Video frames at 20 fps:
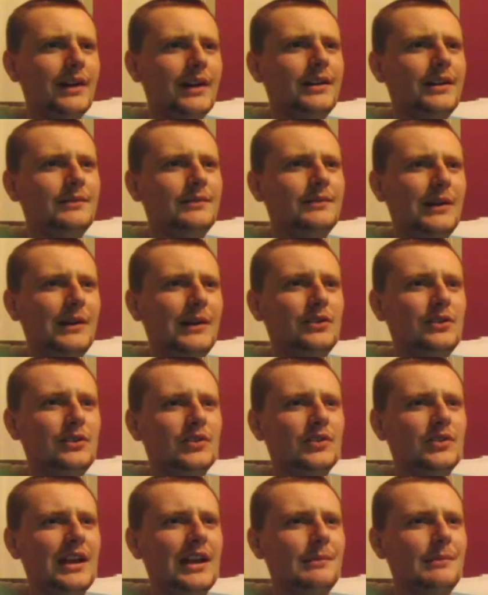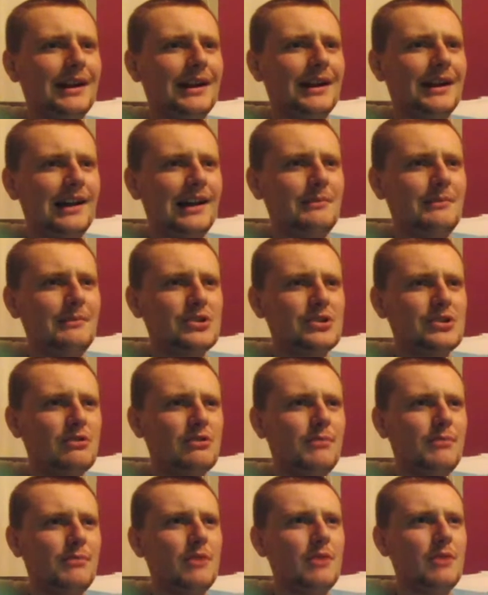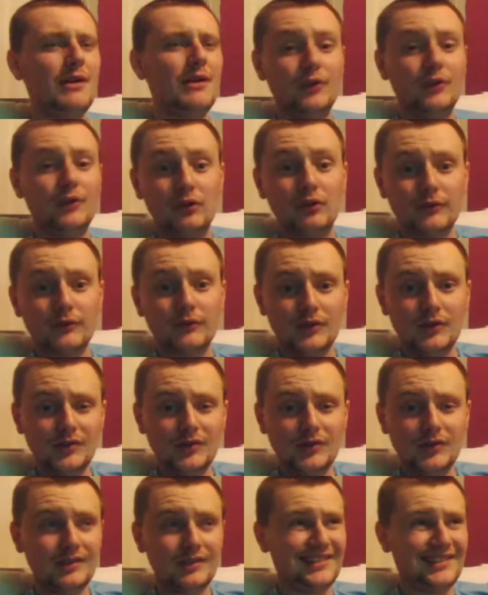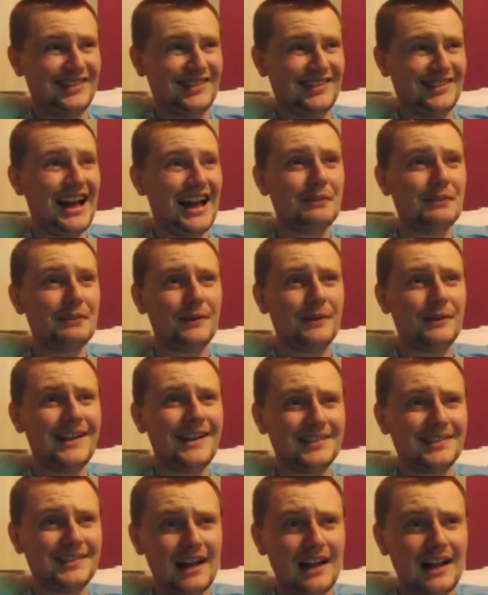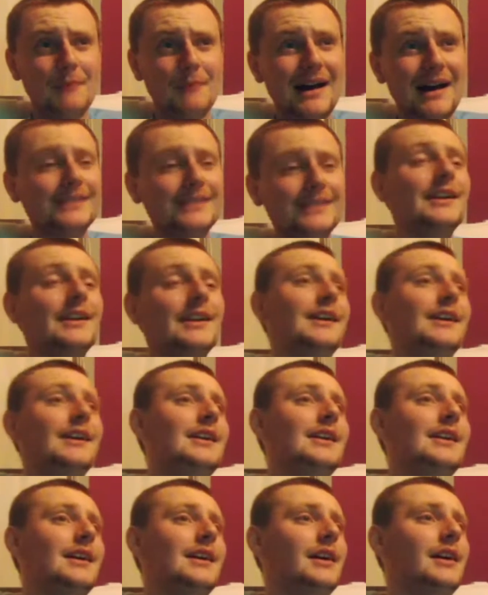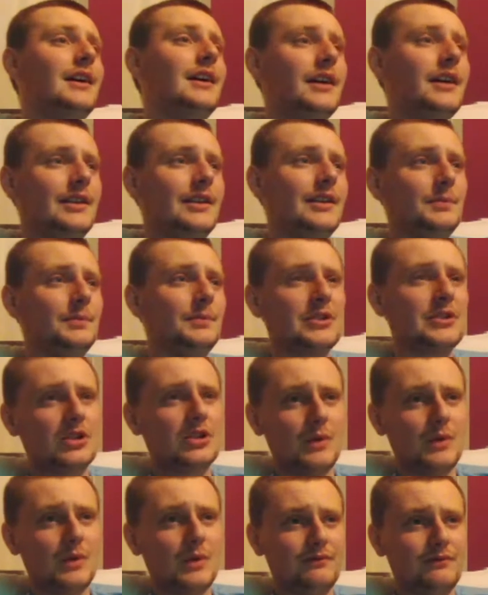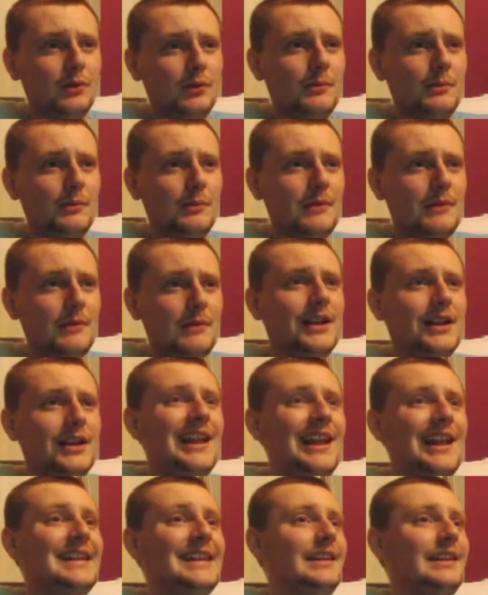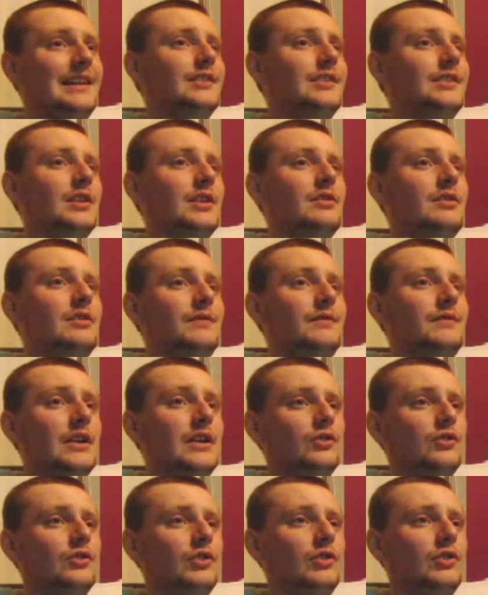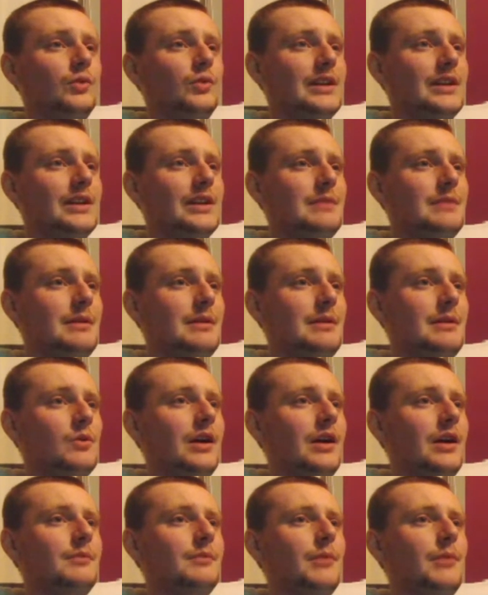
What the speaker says: And when he does get in the back line, make sure we put him off enough, because he's arguably their star man. And especially the way Fulham have been playing lately. So fingers crossed we can keep him quiet.